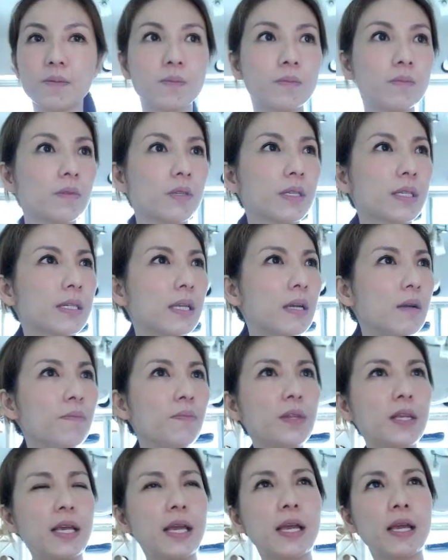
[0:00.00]

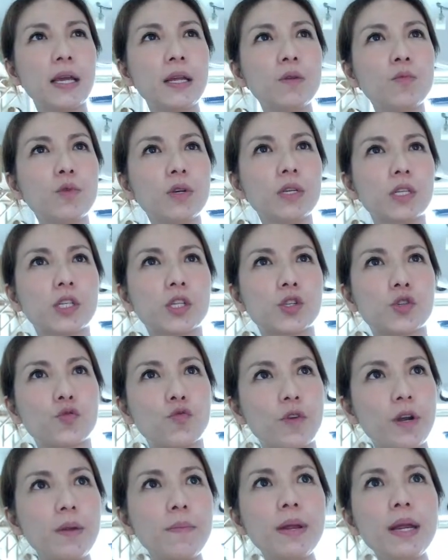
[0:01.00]
Some kid was
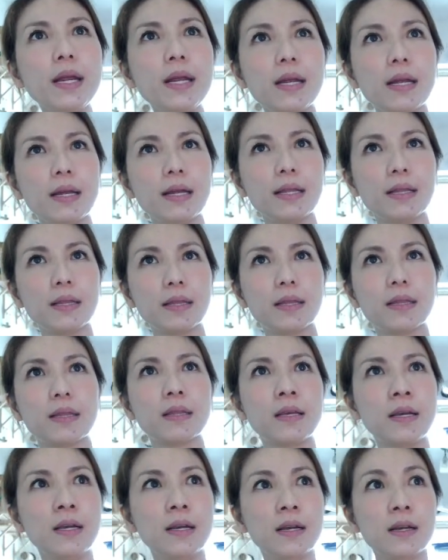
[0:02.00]
screaming in
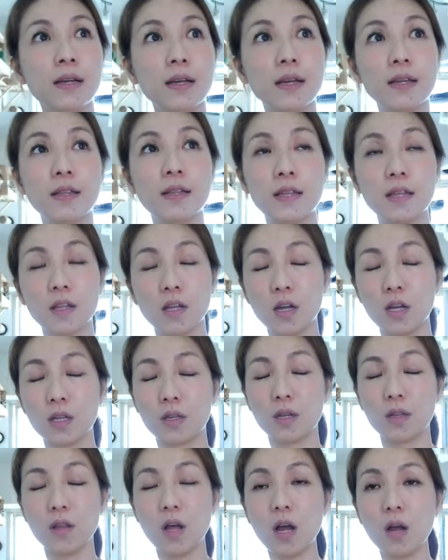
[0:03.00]
the
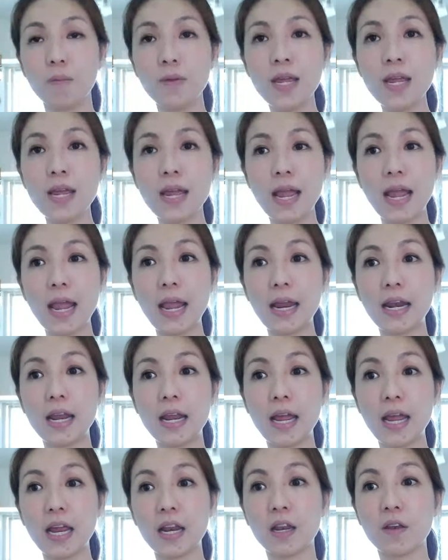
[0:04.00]
lobby, and
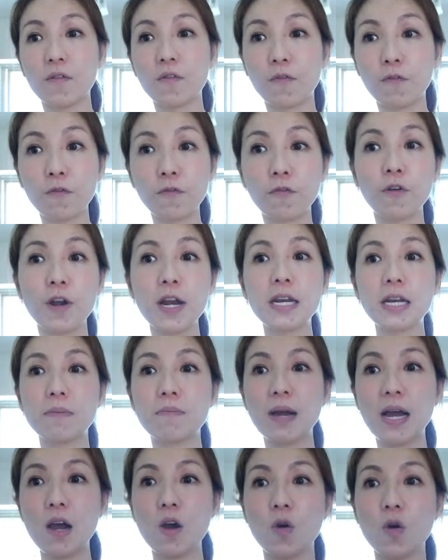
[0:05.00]
it freaked him
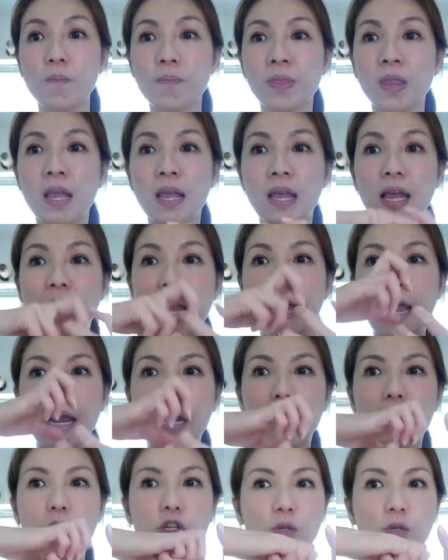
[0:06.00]
out, and
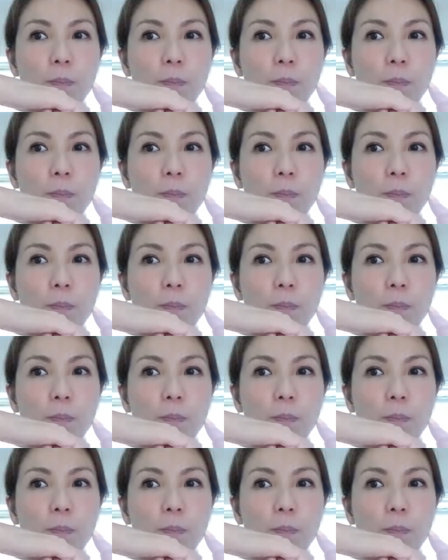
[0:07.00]
it just